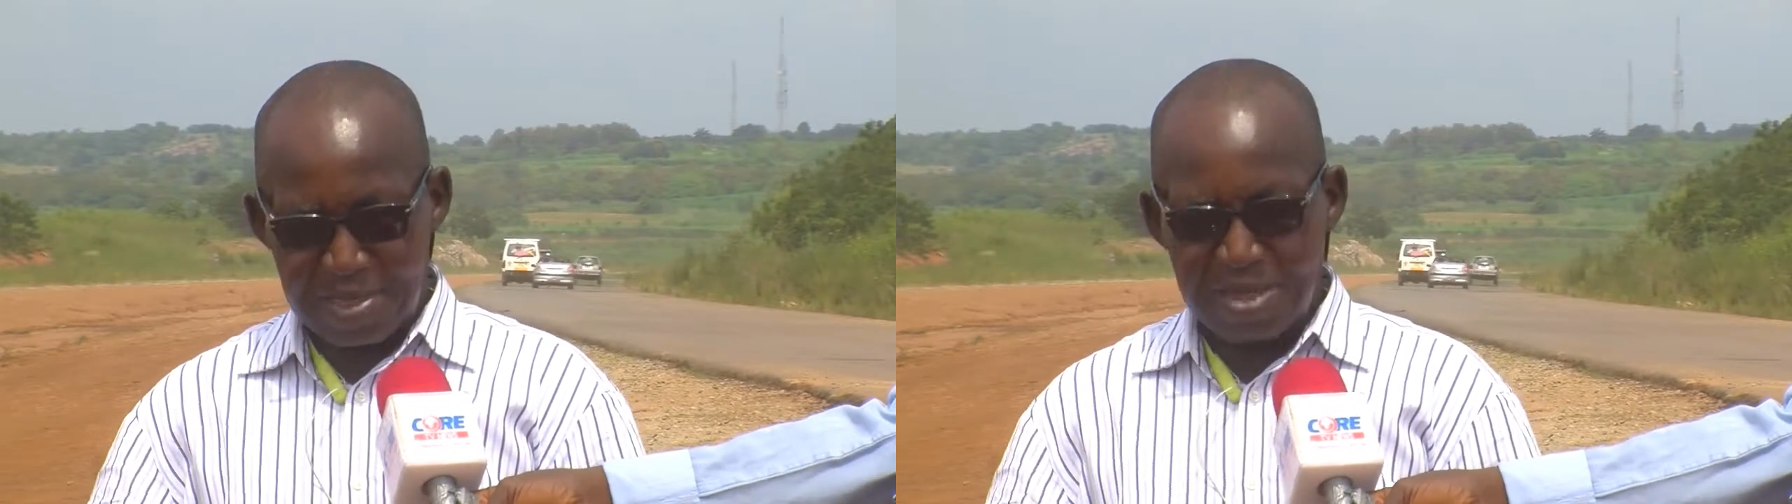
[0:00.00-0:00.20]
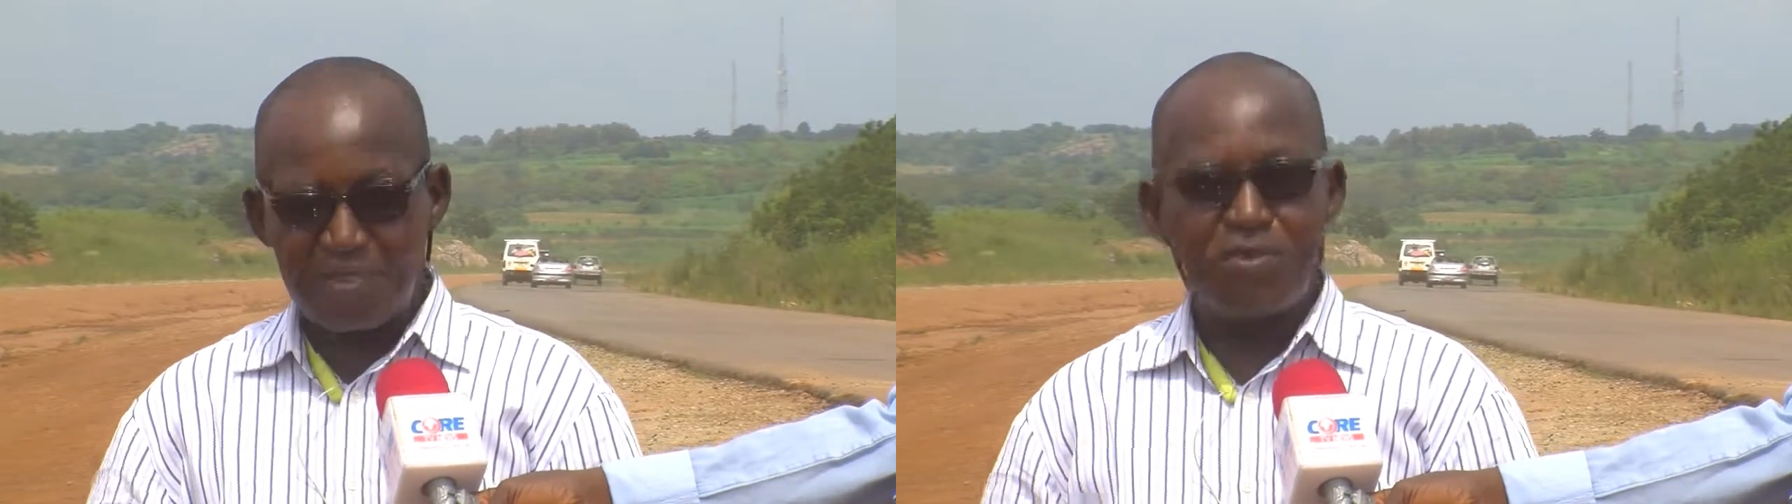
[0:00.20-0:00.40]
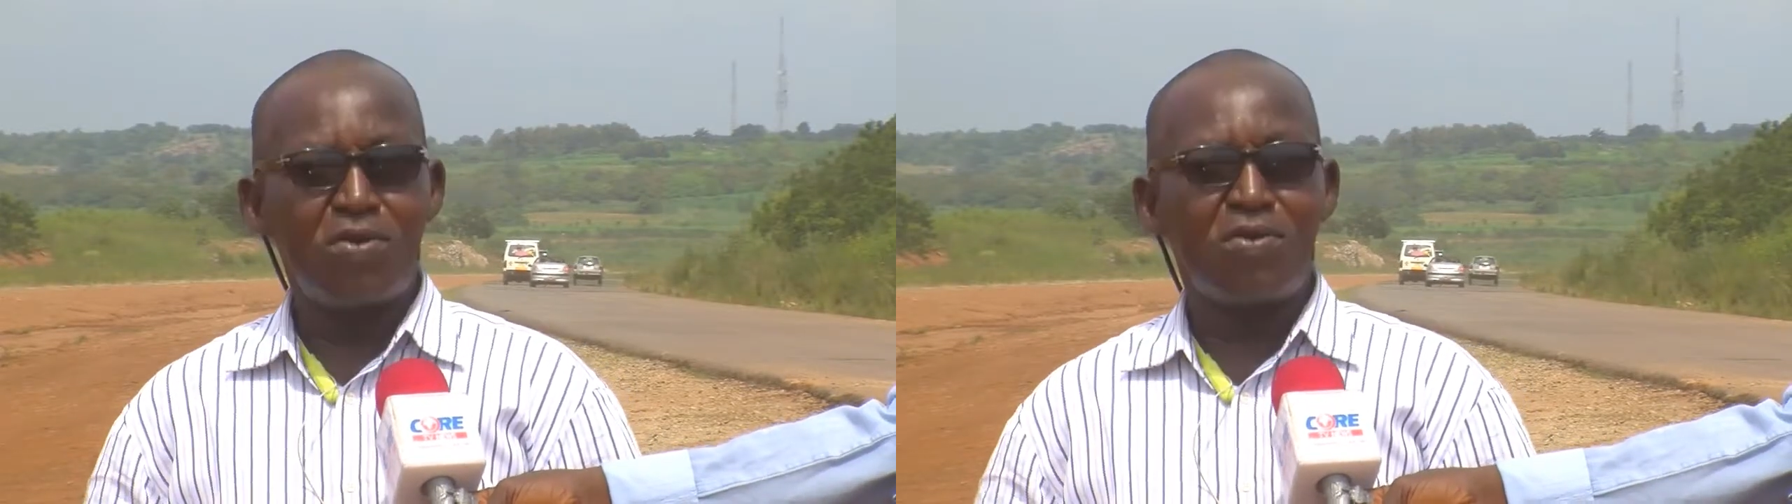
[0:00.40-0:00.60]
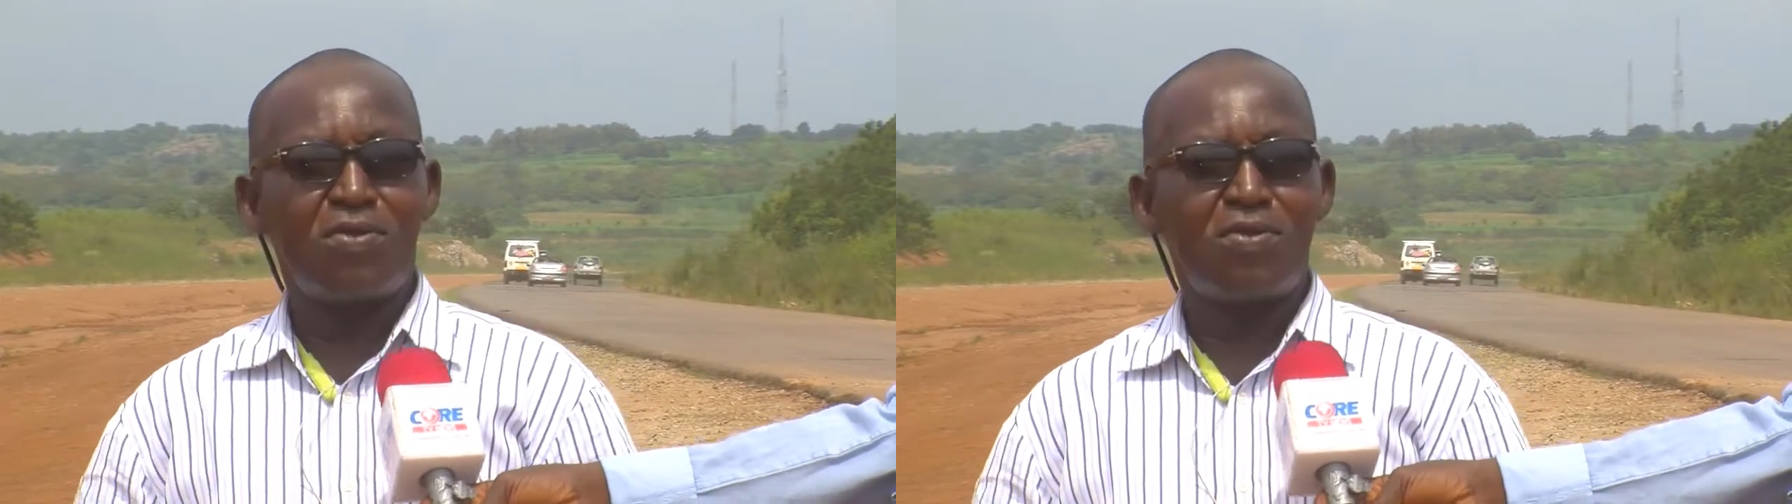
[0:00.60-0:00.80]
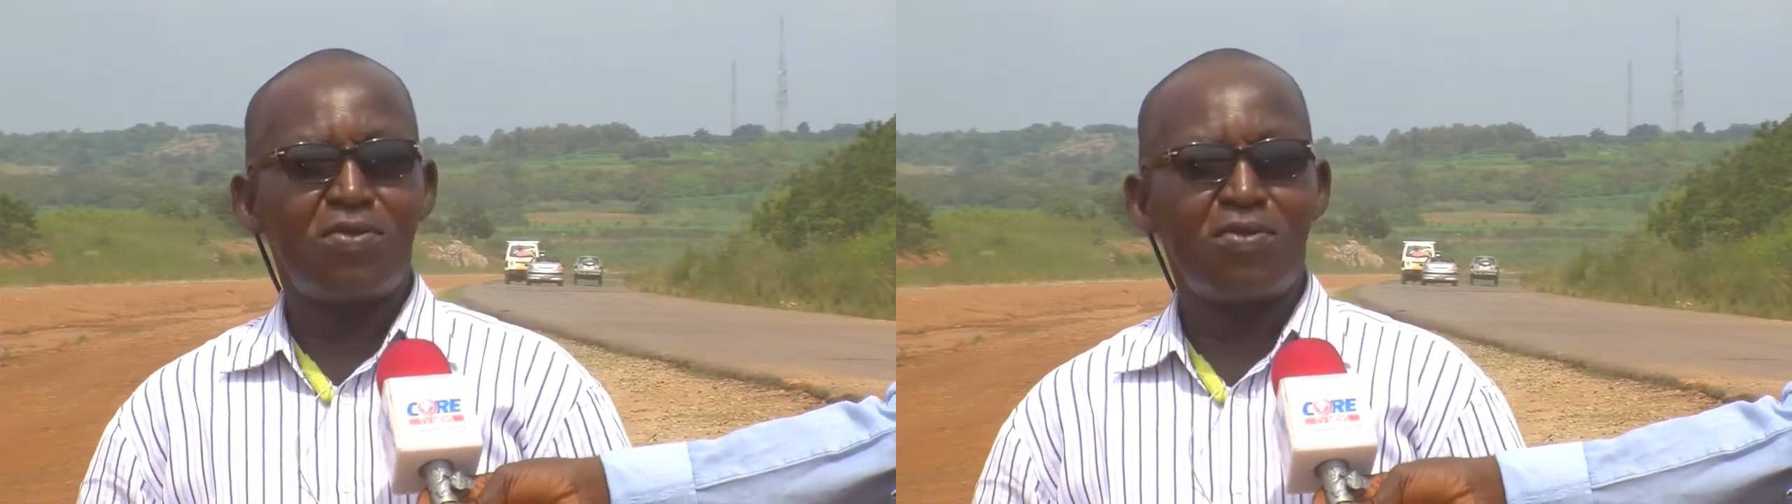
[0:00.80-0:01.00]
if
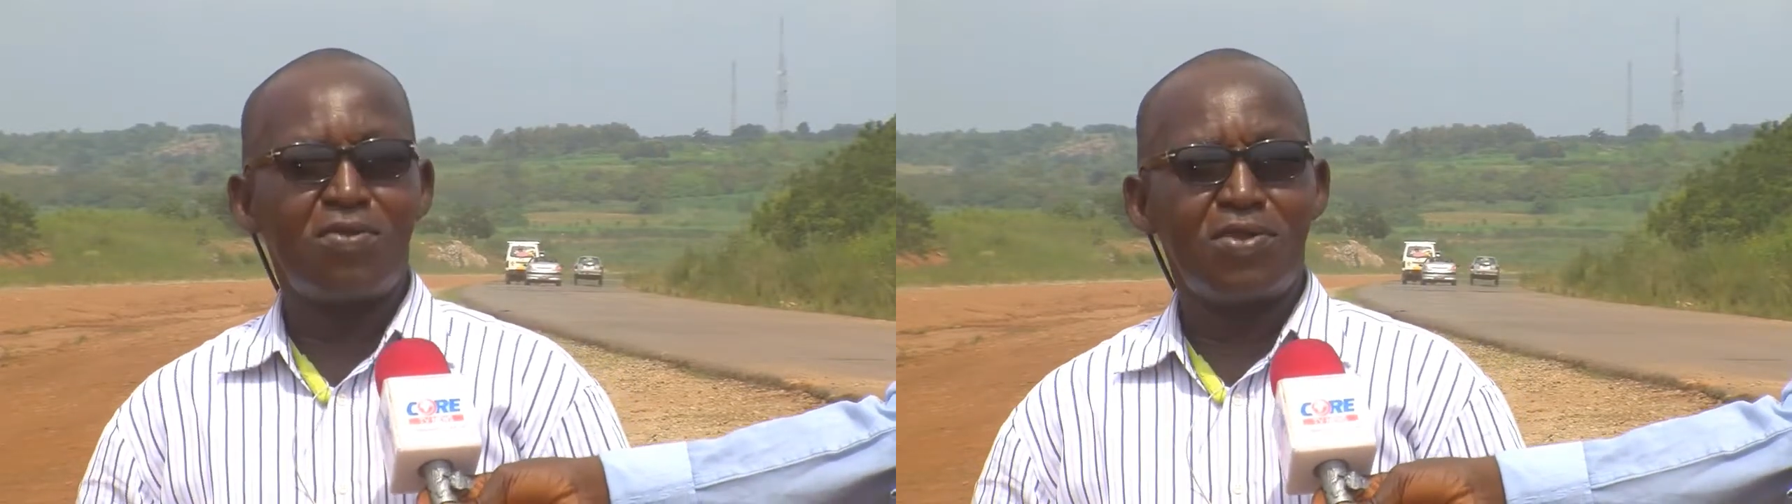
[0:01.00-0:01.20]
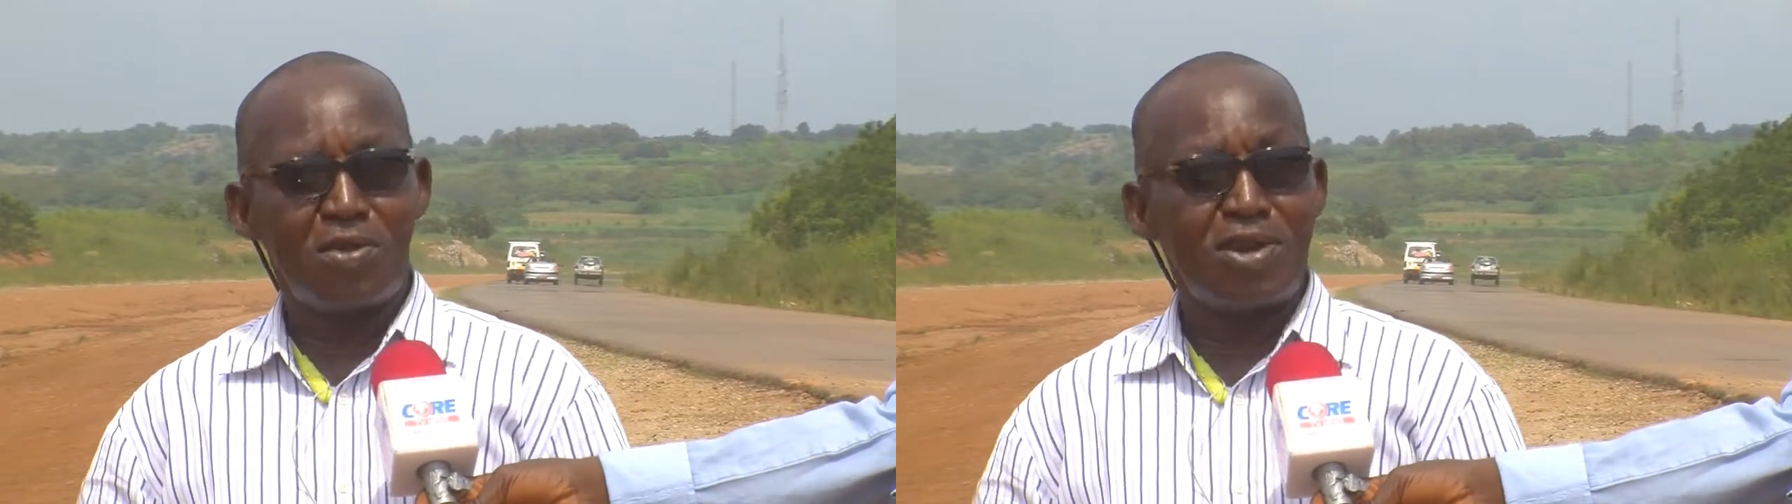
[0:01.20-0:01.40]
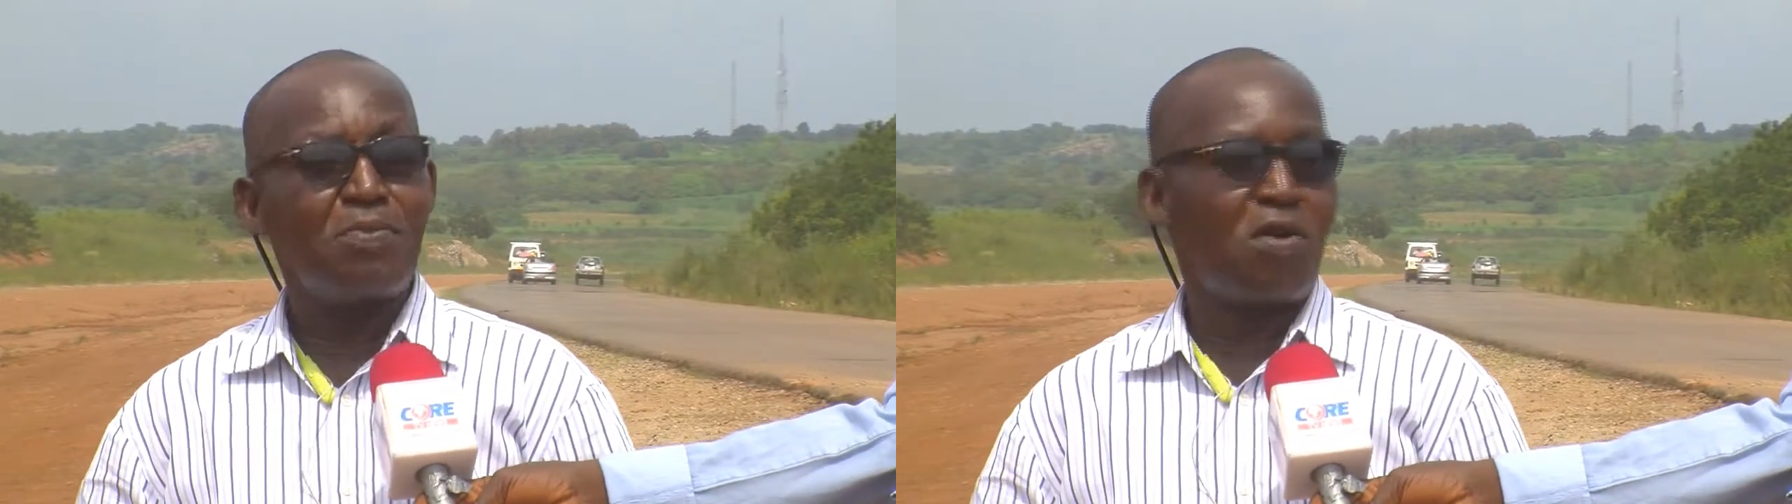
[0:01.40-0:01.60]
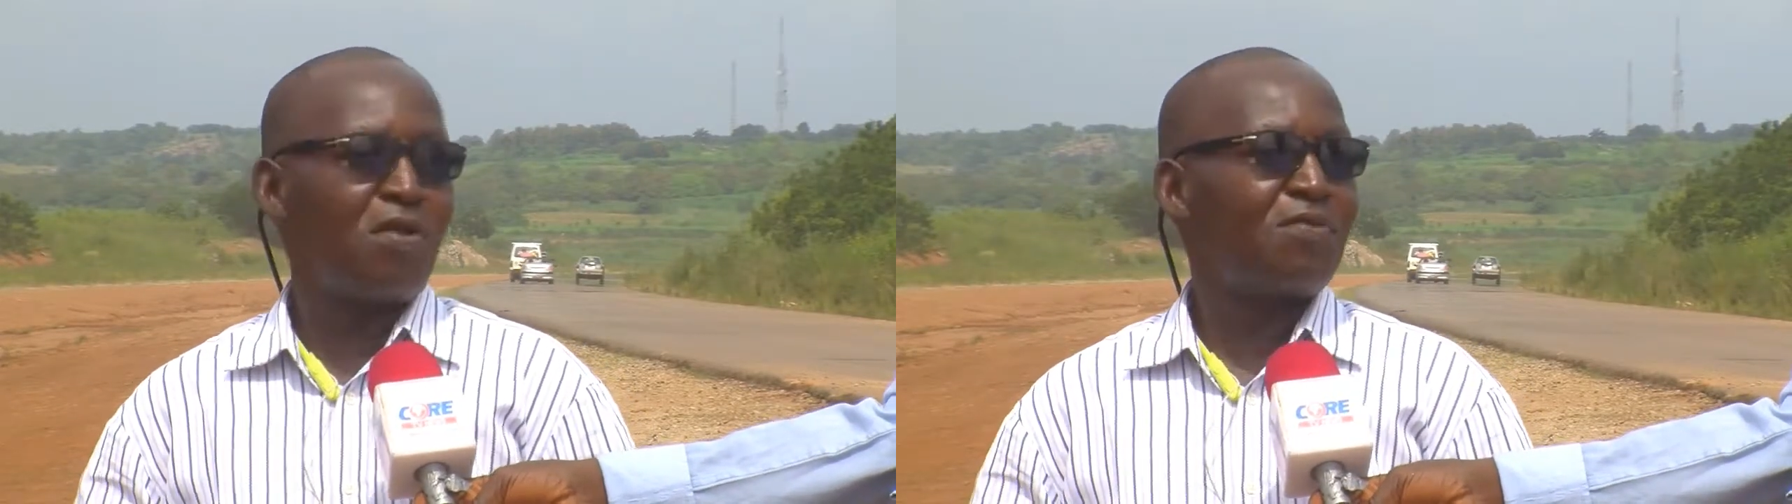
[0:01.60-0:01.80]
your labor,